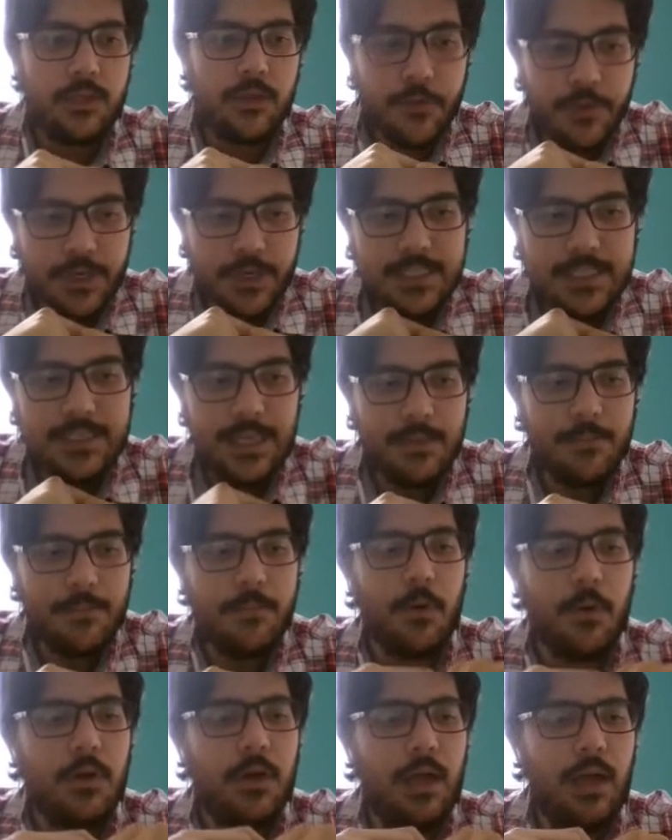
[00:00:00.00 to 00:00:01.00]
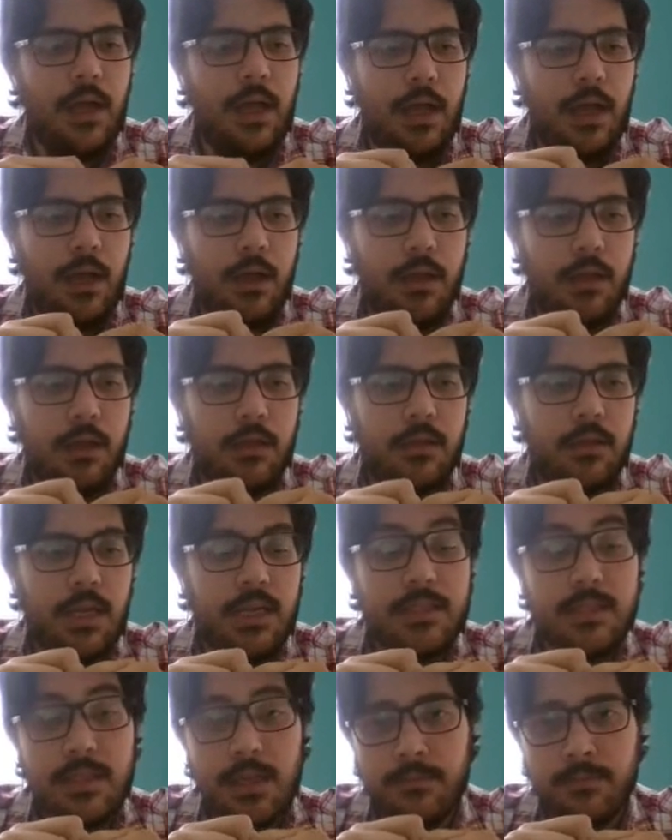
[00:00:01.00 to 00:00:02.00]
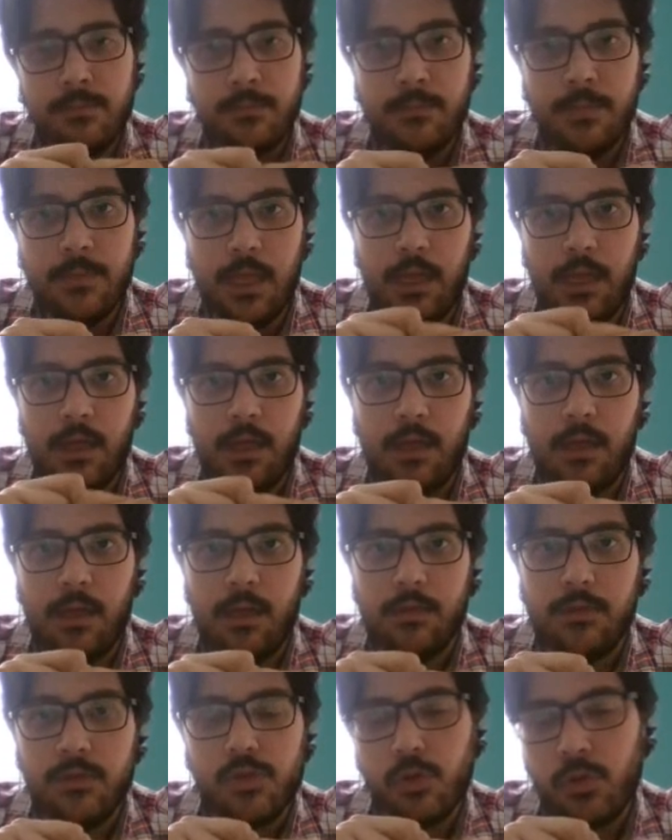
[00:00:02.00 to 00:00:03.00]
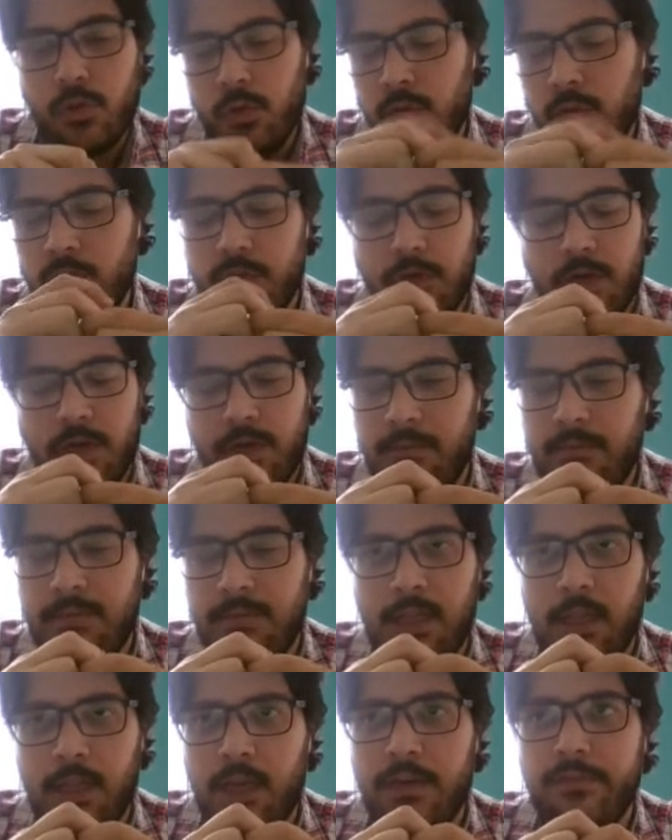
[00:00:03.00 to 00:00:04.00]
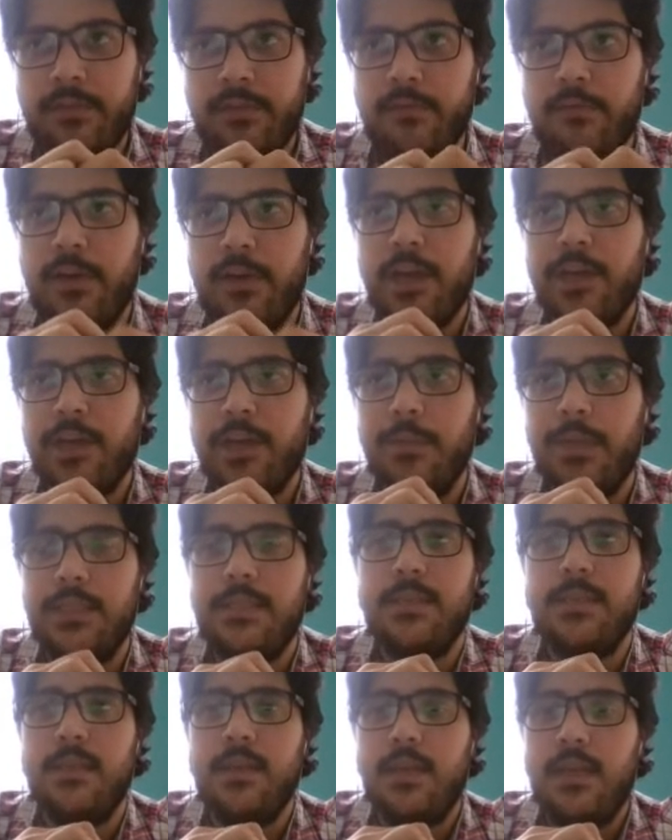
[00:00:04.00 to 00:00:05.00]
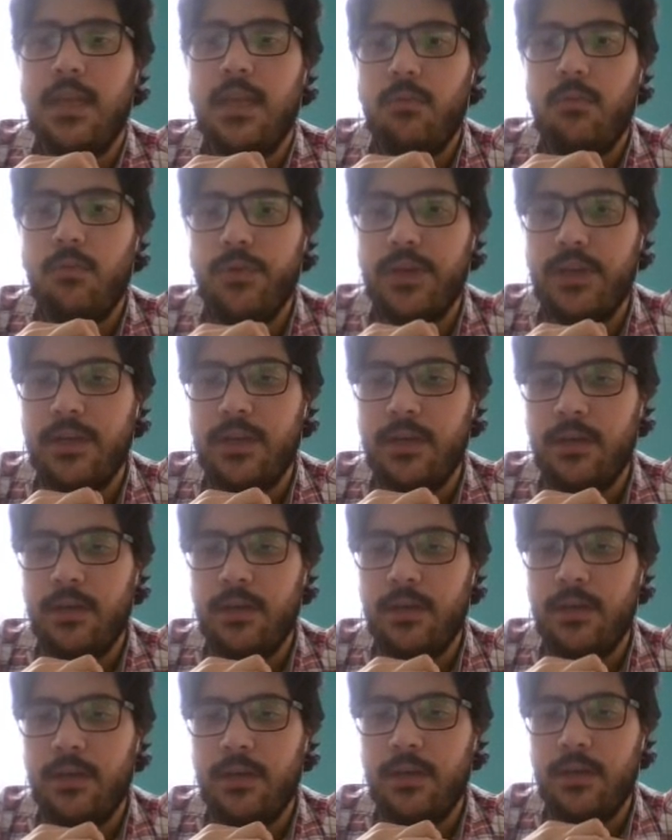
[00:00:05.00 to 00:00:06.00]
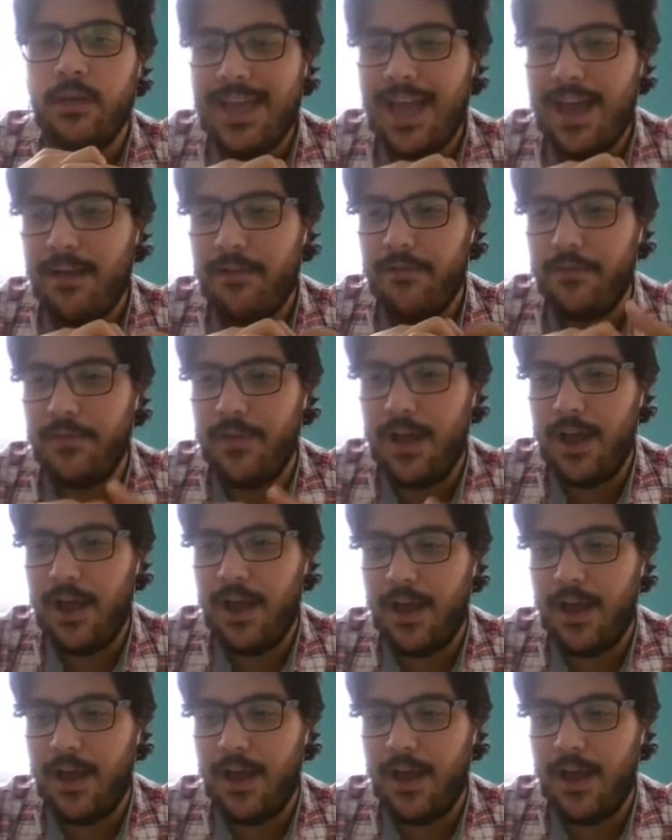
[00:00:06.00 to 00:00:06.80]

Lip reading: So for example, in some schools or in a lot of environments, we might have